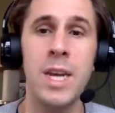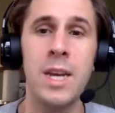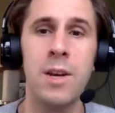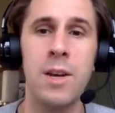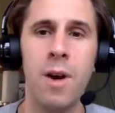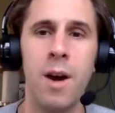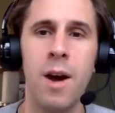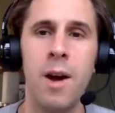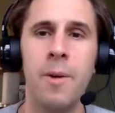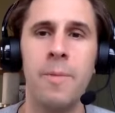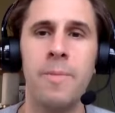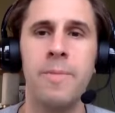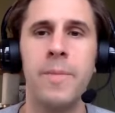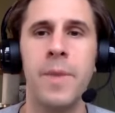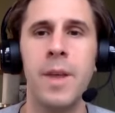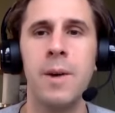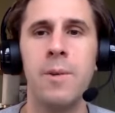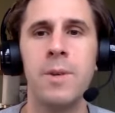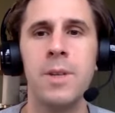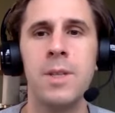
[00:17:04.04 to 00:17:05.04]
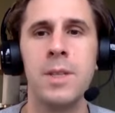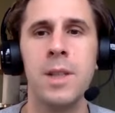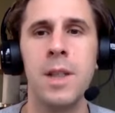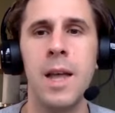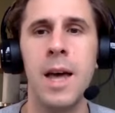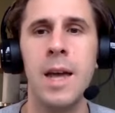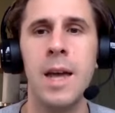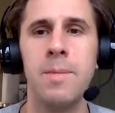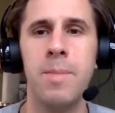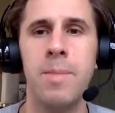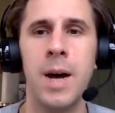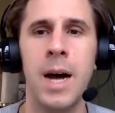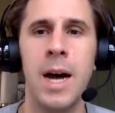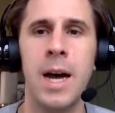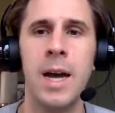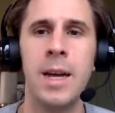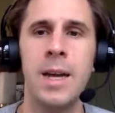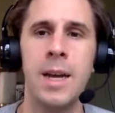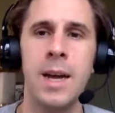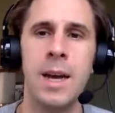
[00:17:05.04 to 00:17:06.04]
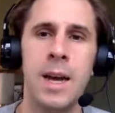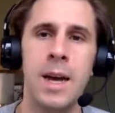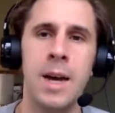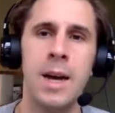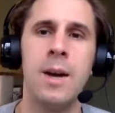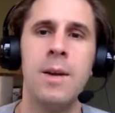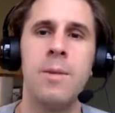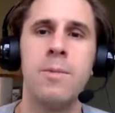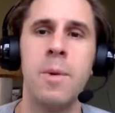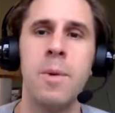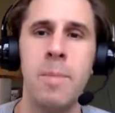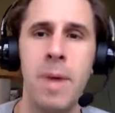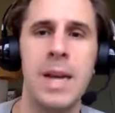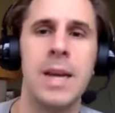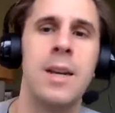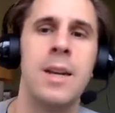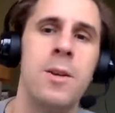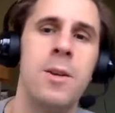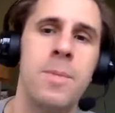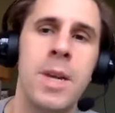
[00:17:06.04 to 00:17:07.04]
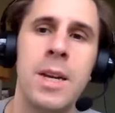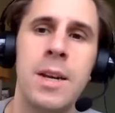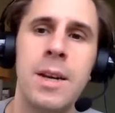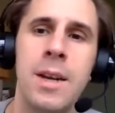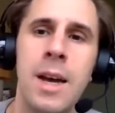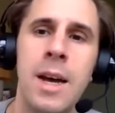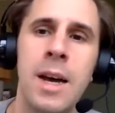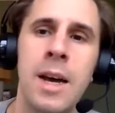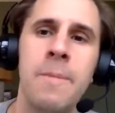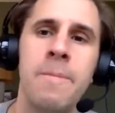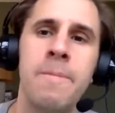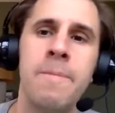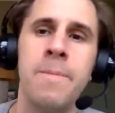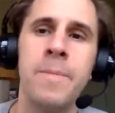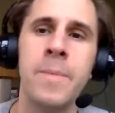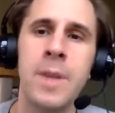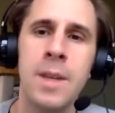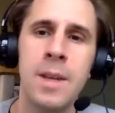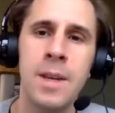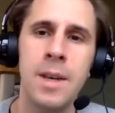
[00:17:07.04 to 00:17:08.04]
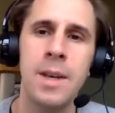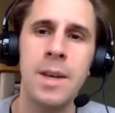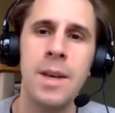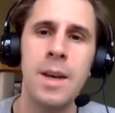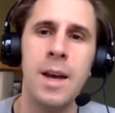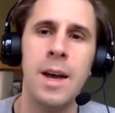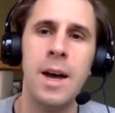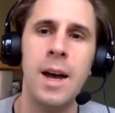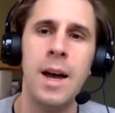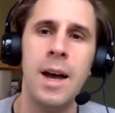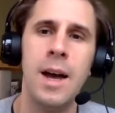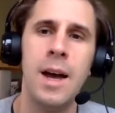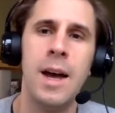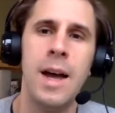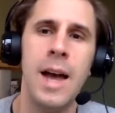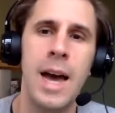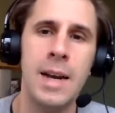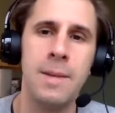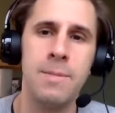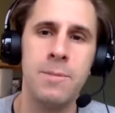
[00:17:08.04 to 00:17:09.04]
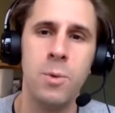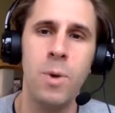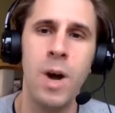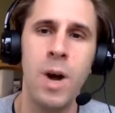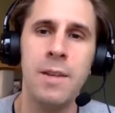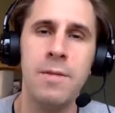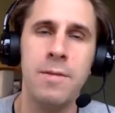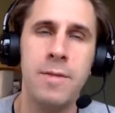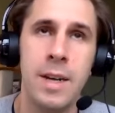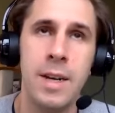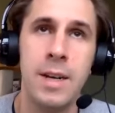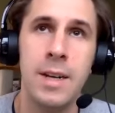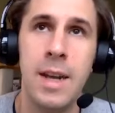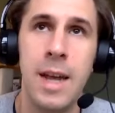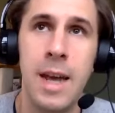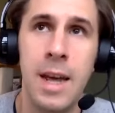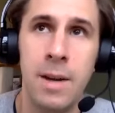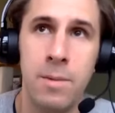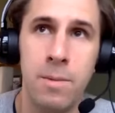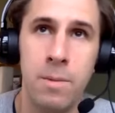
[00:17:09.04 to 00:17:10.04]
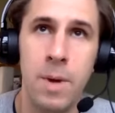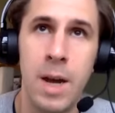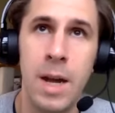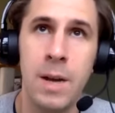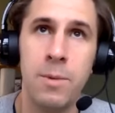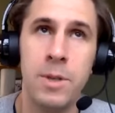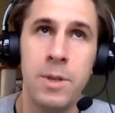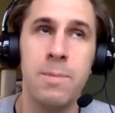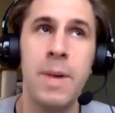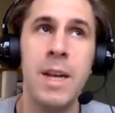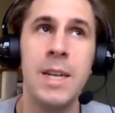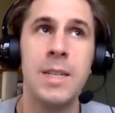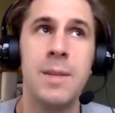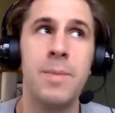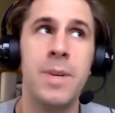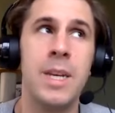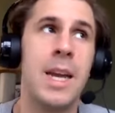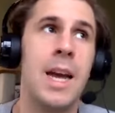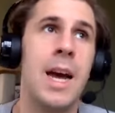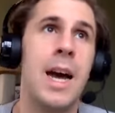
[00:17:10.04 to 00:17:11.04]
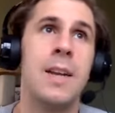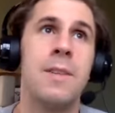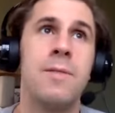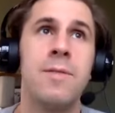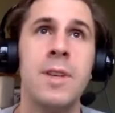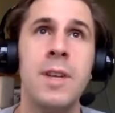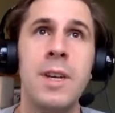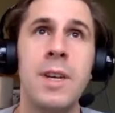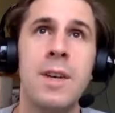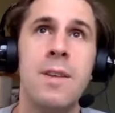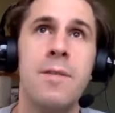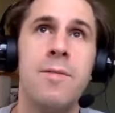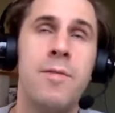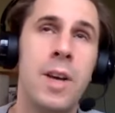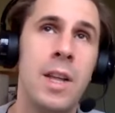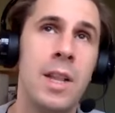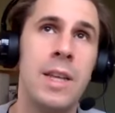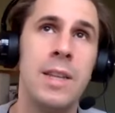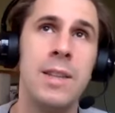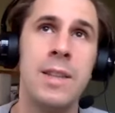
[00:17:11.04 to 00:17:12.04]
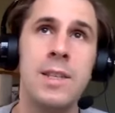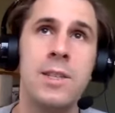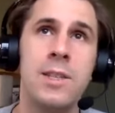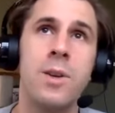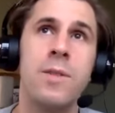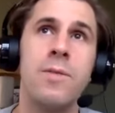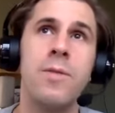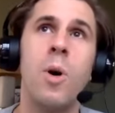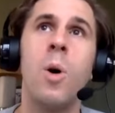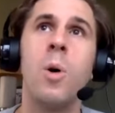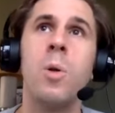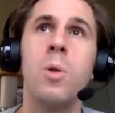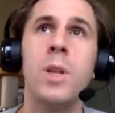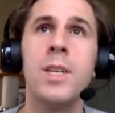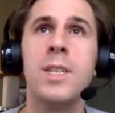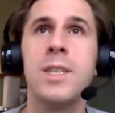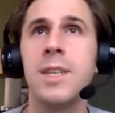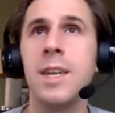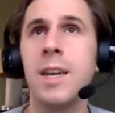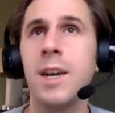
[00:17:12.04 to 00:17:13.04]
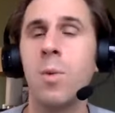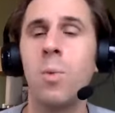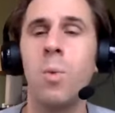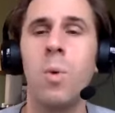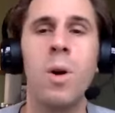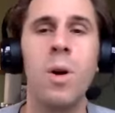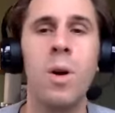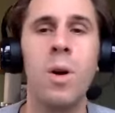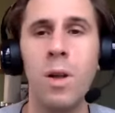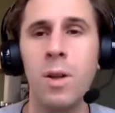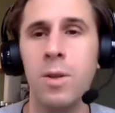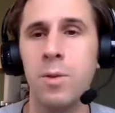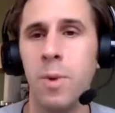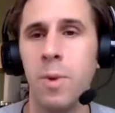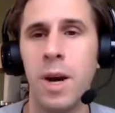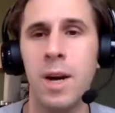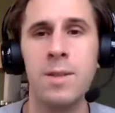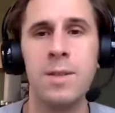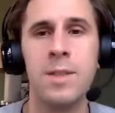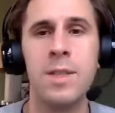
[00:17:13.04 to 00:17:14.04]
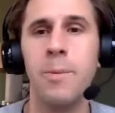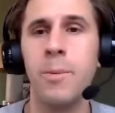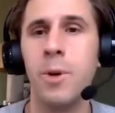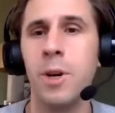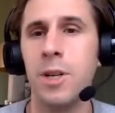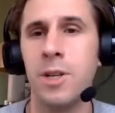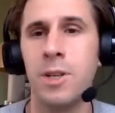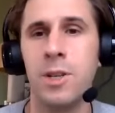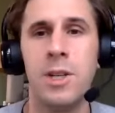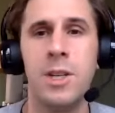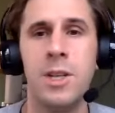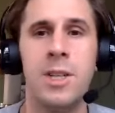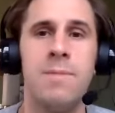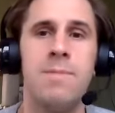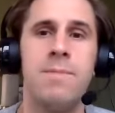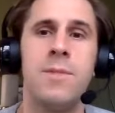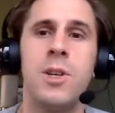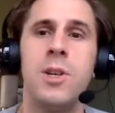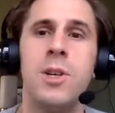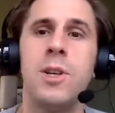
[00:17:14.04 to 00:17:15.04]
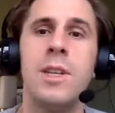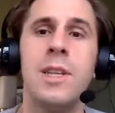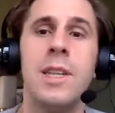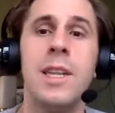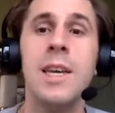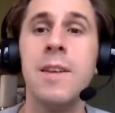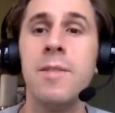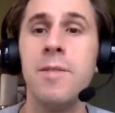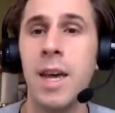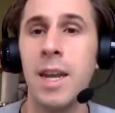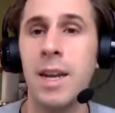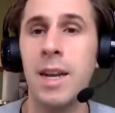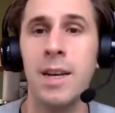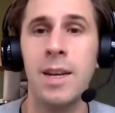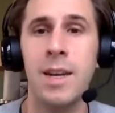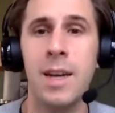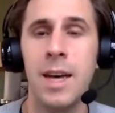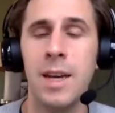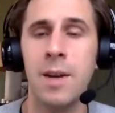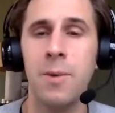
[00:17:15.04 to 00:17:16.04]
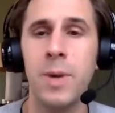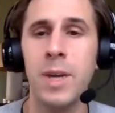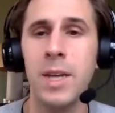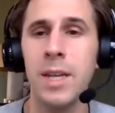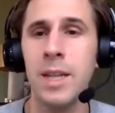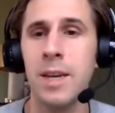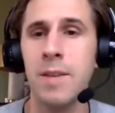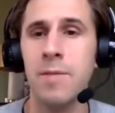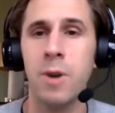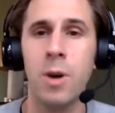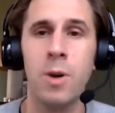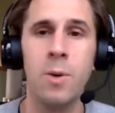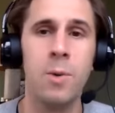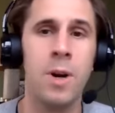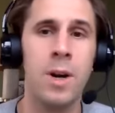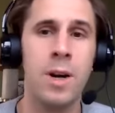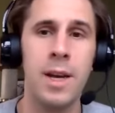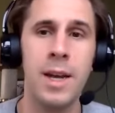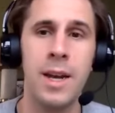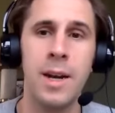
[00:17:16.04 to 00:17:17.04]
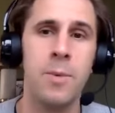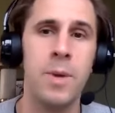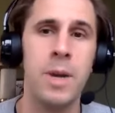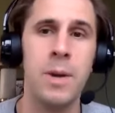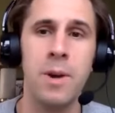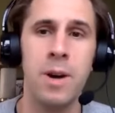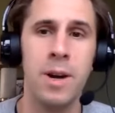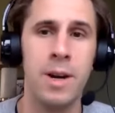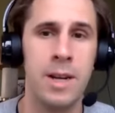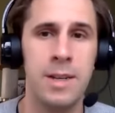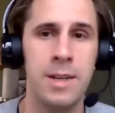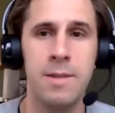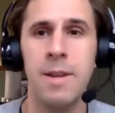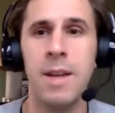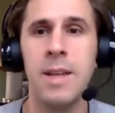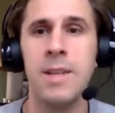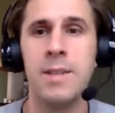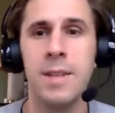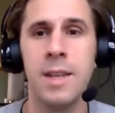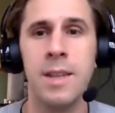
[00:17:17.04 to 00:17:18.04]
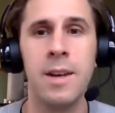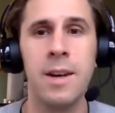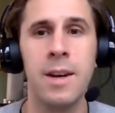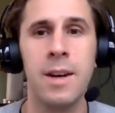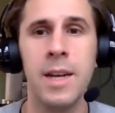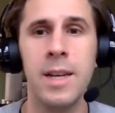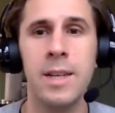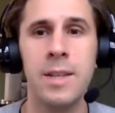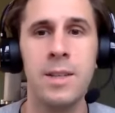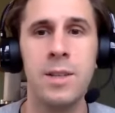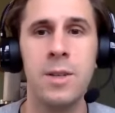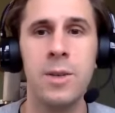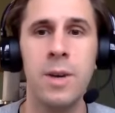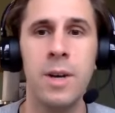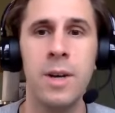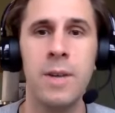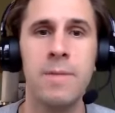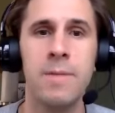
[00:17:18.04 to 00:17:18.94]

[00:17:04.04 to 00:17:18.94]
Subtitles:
Grow, that was led by Rebecca Newman, Adam's wife, and was meant to be kind of fill in this sort of holistic world where someone could live at a We Live, go to work at a WeWork, and send their kids to a